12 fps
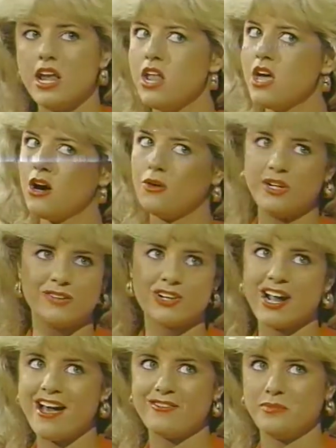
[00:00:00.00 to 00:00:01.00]
No, never
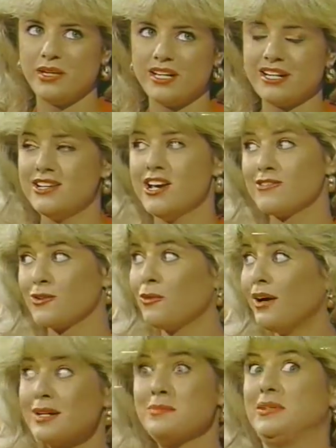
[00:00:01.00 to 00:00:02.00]
have been and never
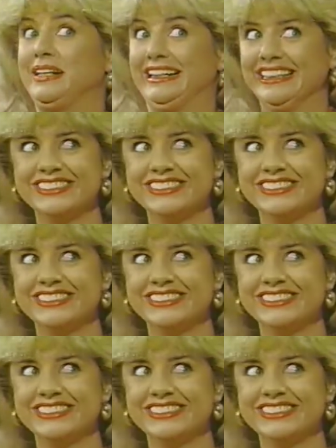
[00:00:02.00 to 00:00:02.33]
want to be.